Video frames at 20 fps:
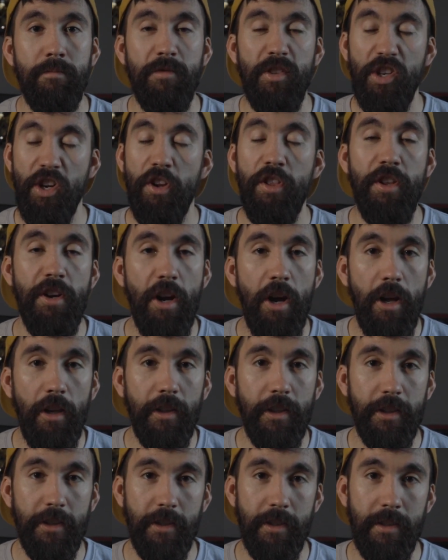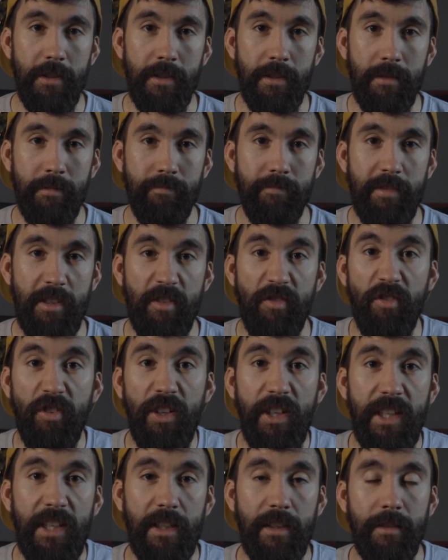Share the knowledge. It's
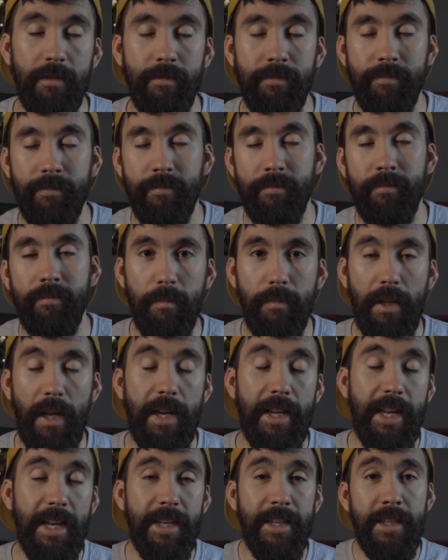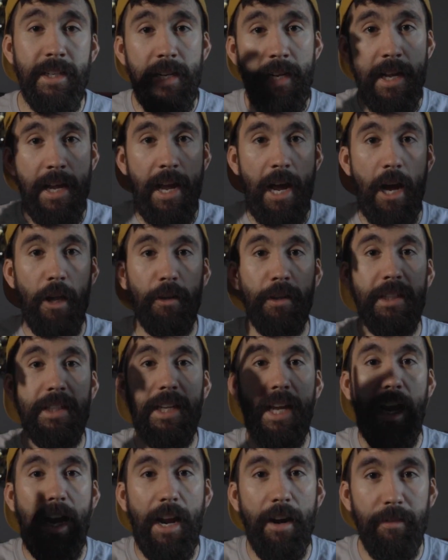free. Again, I'll
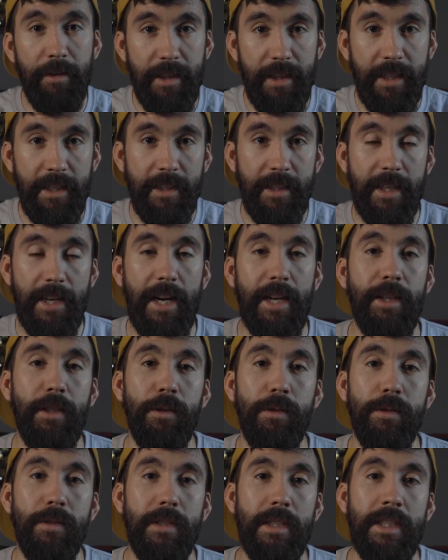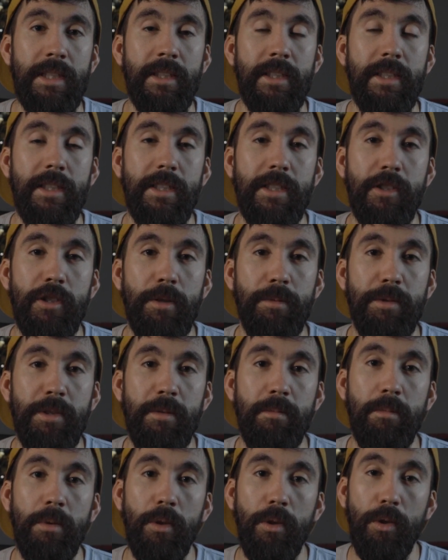link everything that I use in the
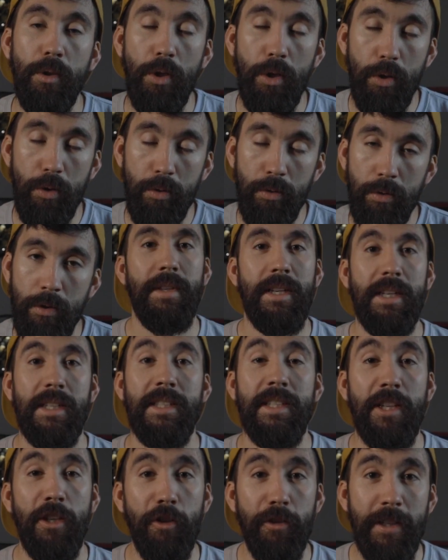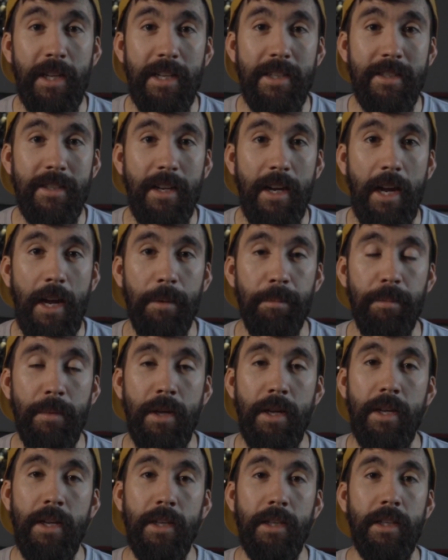description below. Till next time,
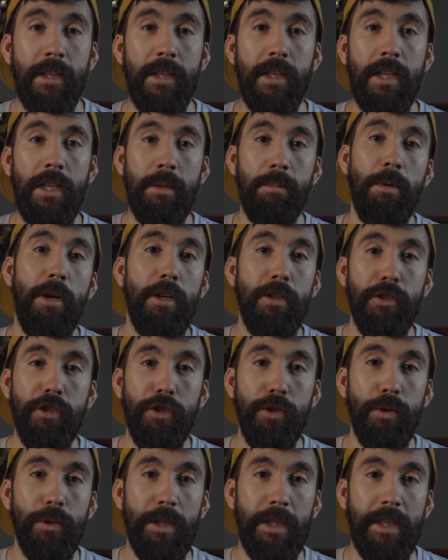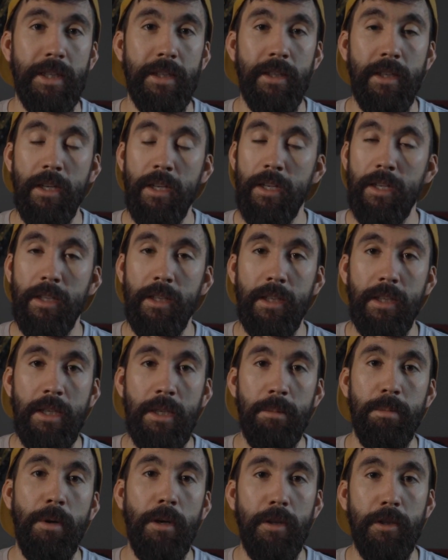keep on shooting,
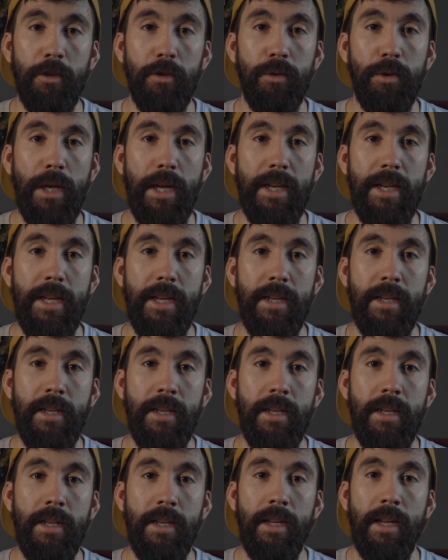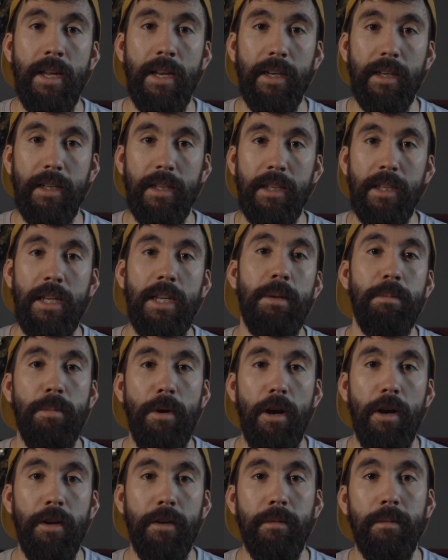keep on creating, keep
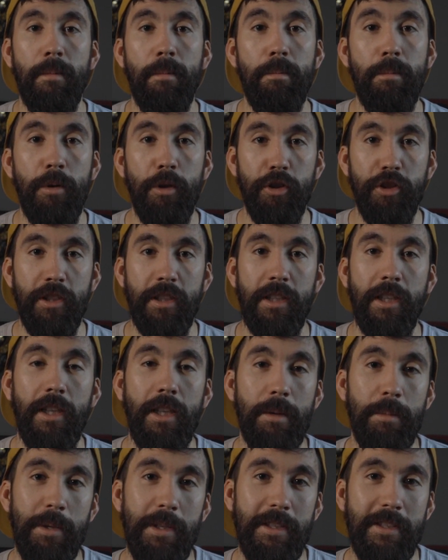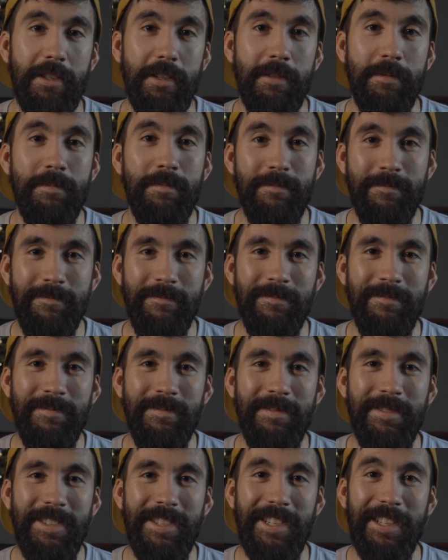on pushing the limits.
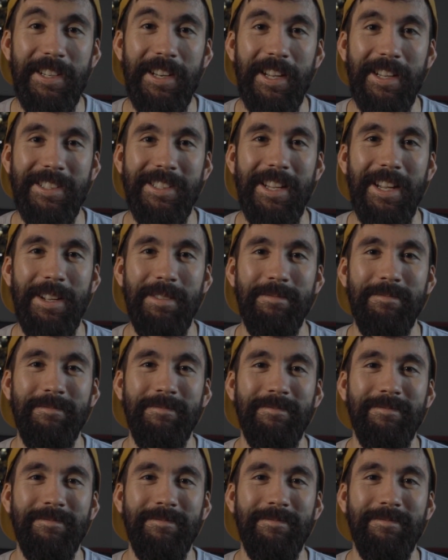See you next time.